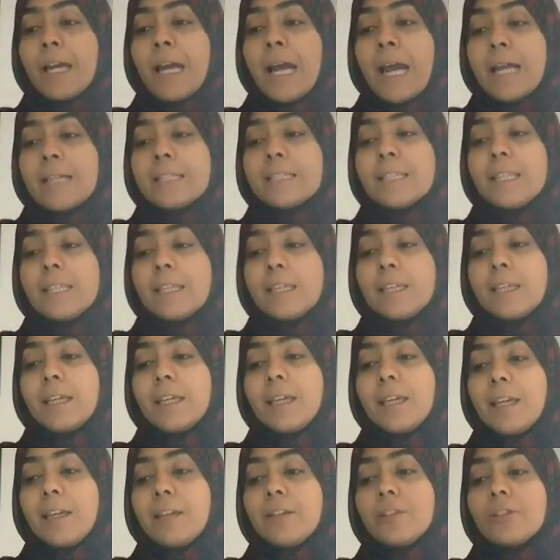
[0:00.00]
asked the
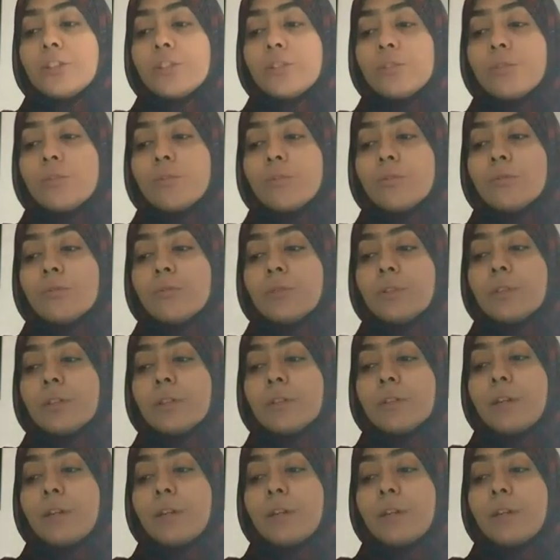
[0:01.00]
king to